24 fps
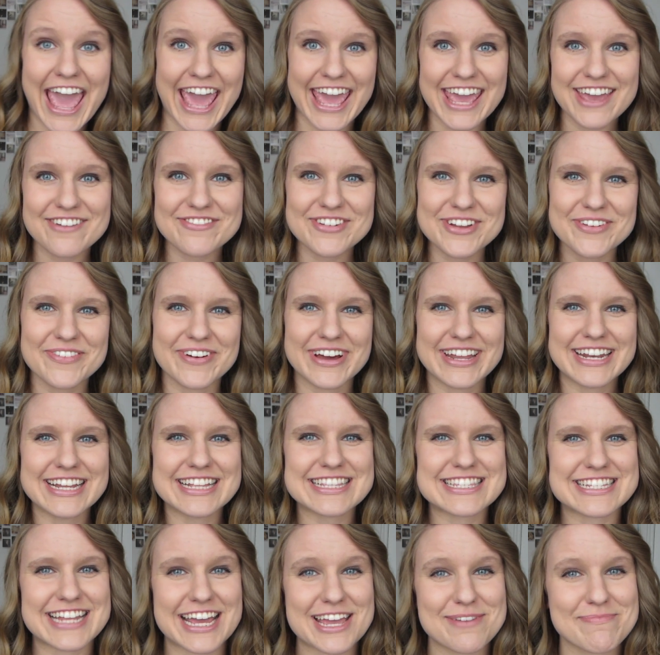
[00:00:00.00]
Hey everyone,
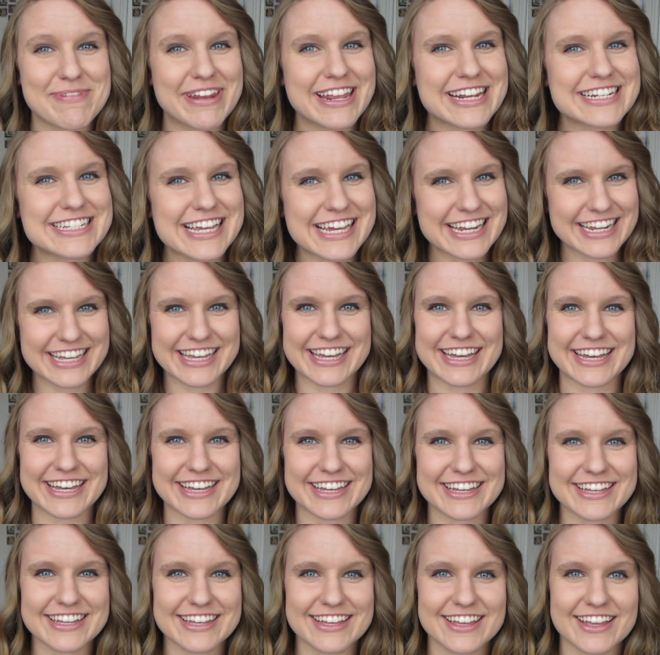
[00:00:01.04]
it's Diabetic
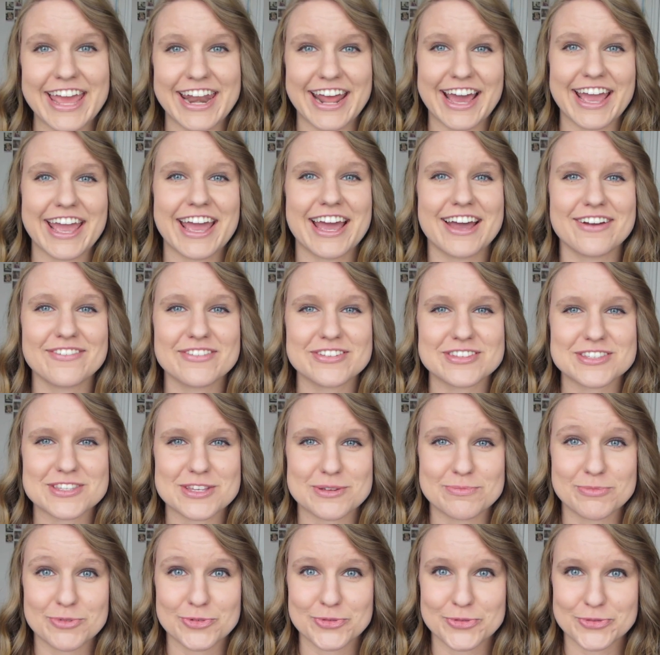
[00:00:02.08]
Danica, and I have
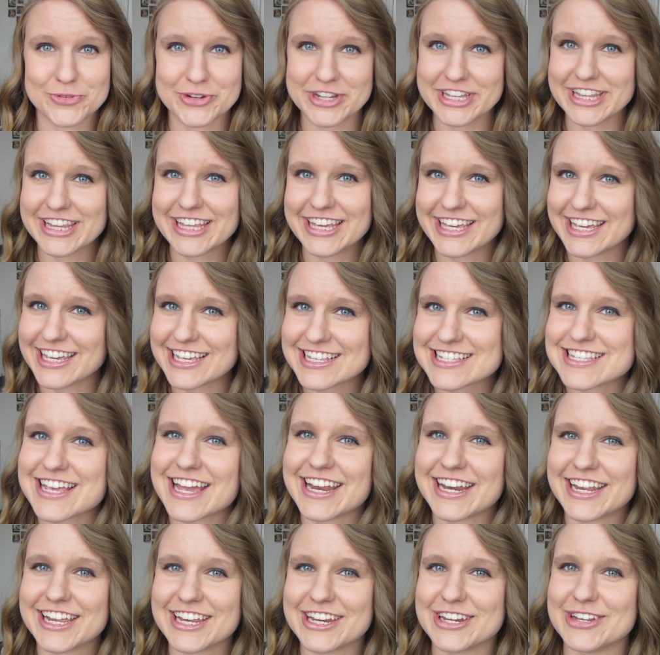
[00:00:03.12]
some really
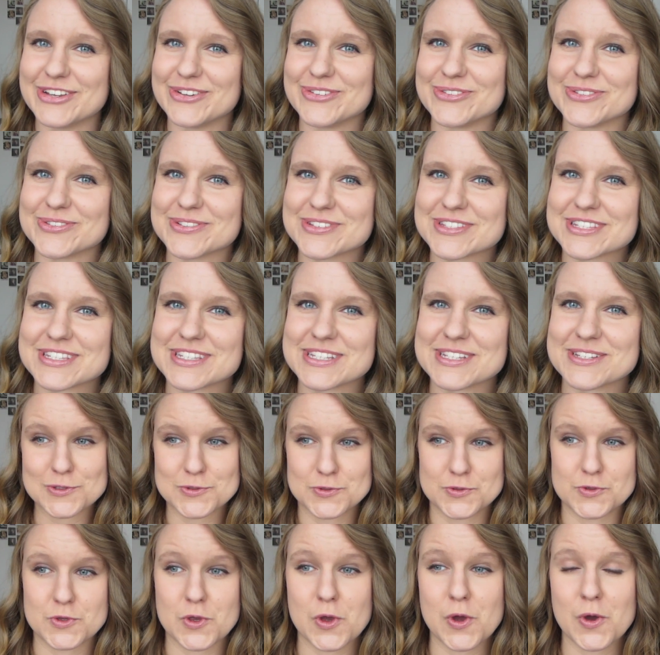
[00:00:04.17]
exciting news.
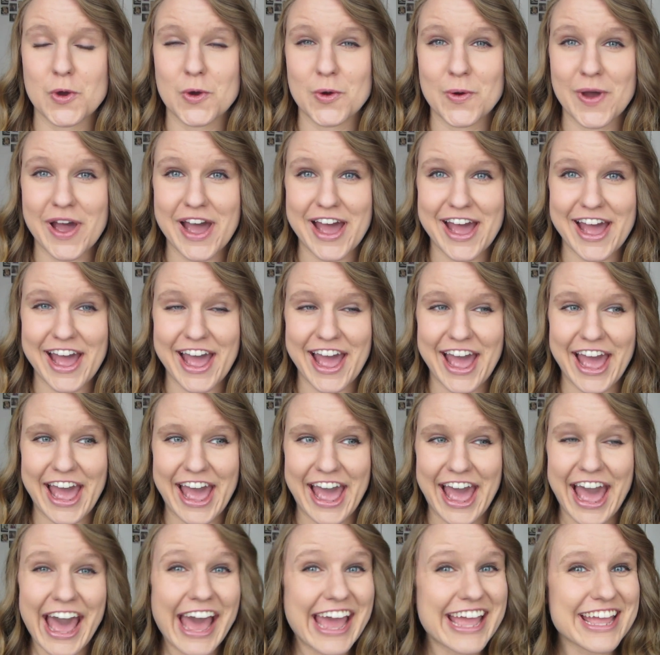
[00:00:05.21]
So,
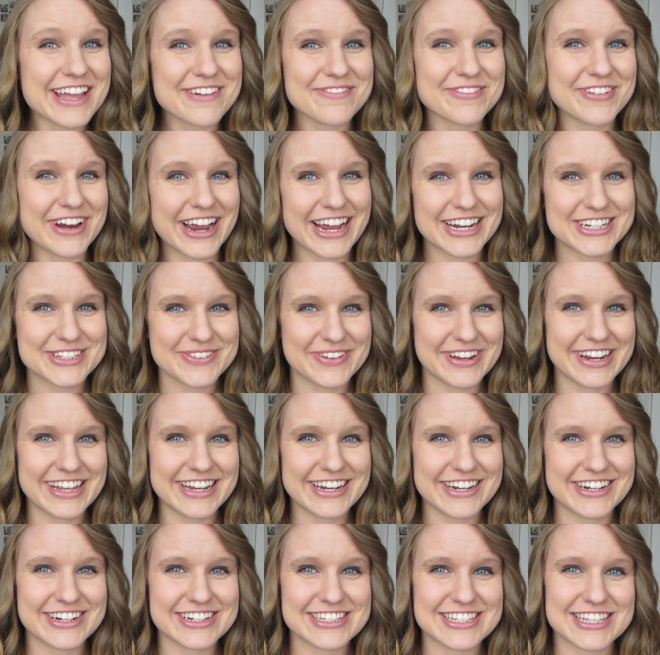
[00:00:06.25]
I am
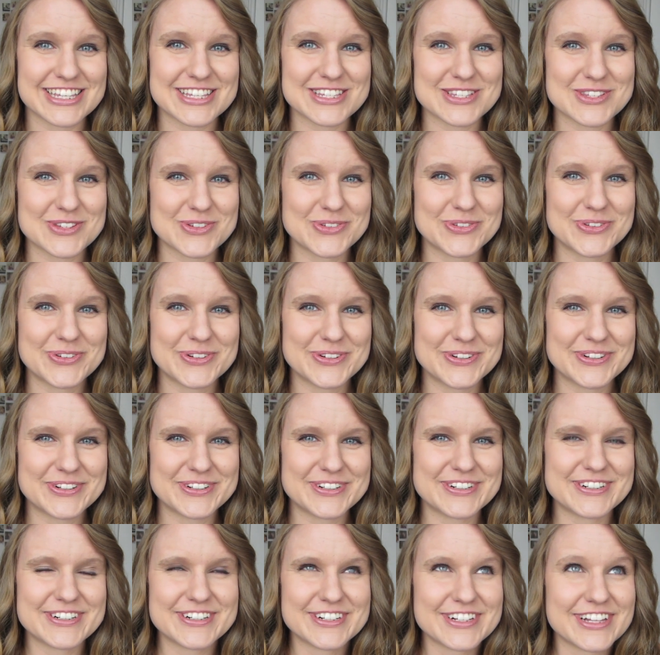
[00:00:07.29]
graduating nursing
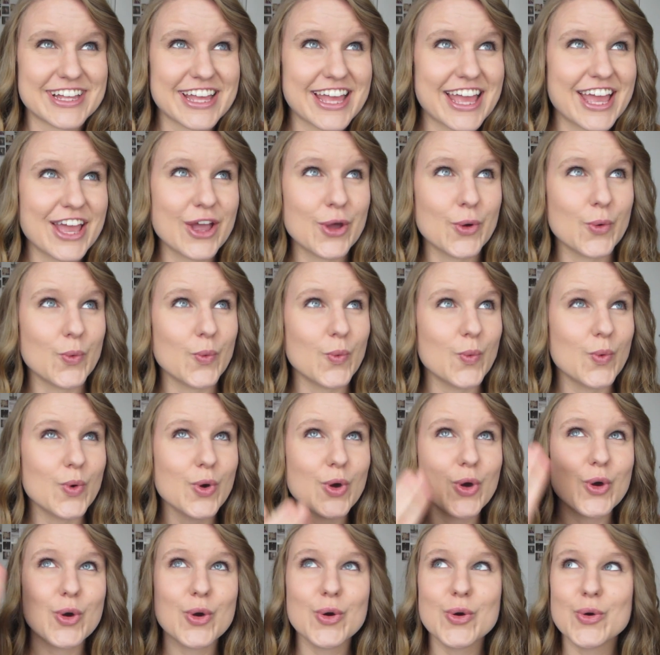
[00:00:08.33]
school!
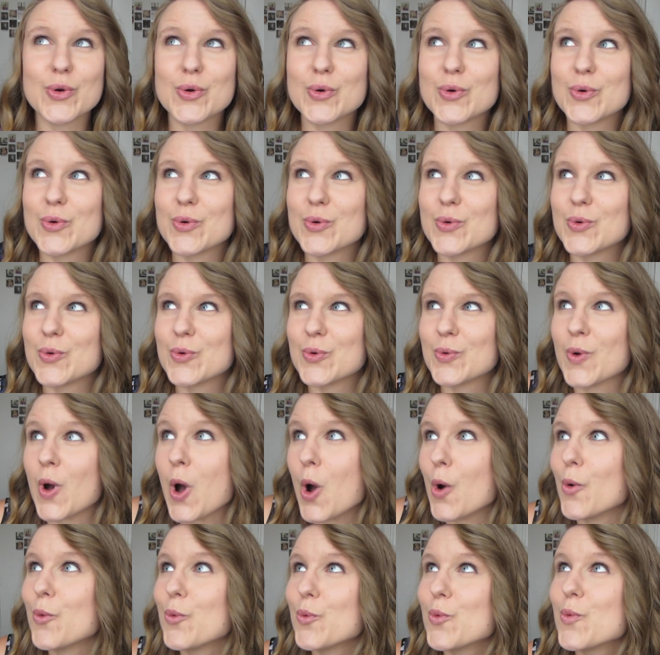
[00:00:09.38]
Woo!
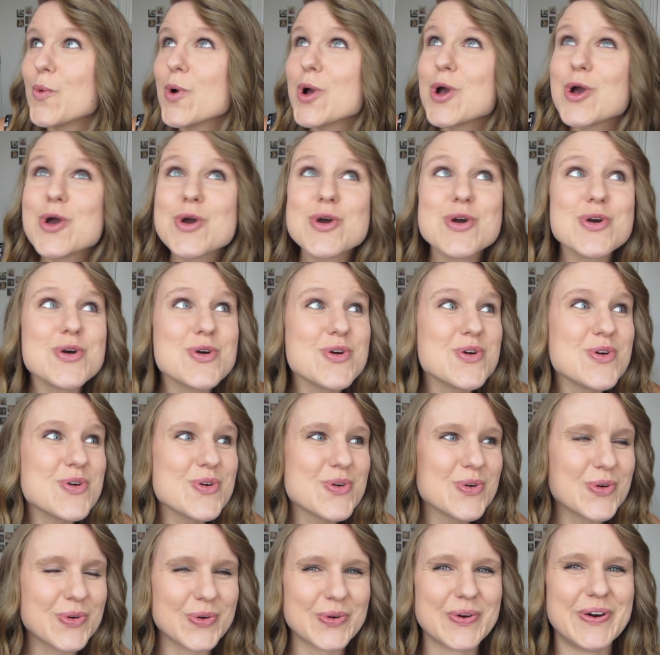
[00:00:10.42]

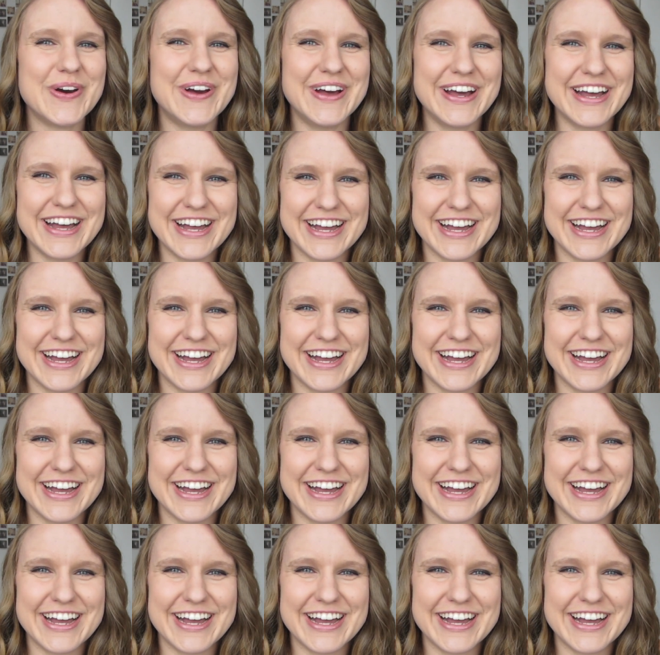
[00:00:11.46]
Woo!